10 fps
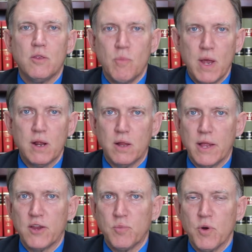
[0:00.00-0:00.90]
The medical
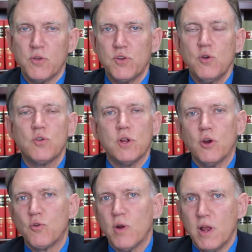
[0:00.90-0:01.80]
expert is usually
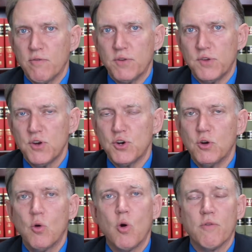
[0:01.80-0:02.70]
your treating physician
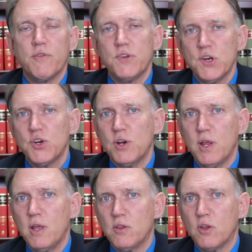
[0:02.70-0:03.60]
or a physician
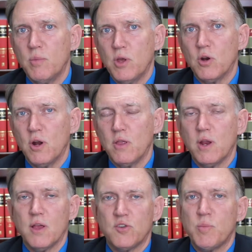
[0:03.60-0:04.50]
in the community that
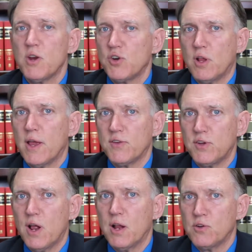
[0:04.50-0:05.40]
has specialized
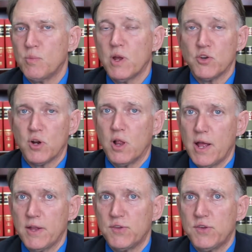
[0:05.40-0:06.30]
knowledge about your
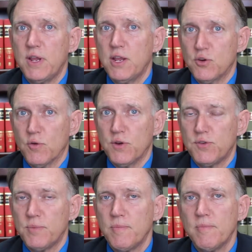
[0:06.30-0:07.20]
client's
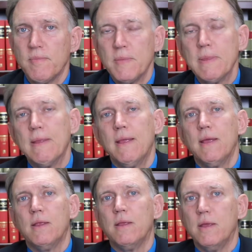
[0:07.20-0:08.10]
injuries.
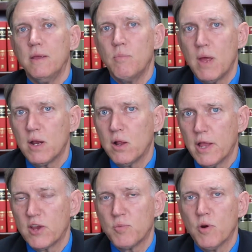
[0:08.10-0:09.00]
The medical
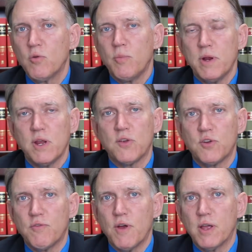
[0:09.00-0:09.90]
expert would be
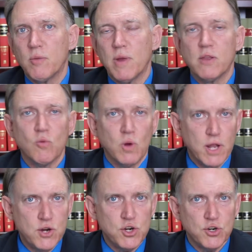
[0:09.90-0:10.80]
testifying about the
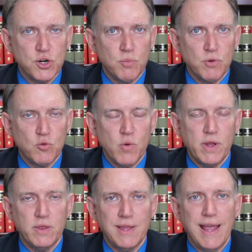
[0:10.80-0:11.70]
relationship
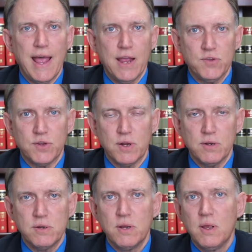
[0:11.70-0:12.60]
between the
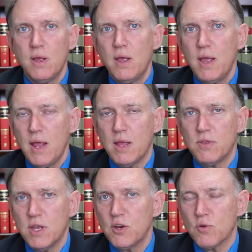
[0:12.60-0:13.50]
accident and
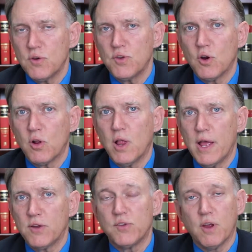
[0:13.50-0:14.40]
the injuries that your
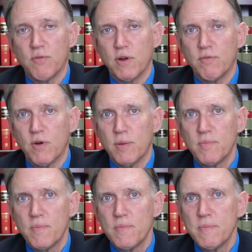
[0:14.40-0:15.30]
client is suffering from,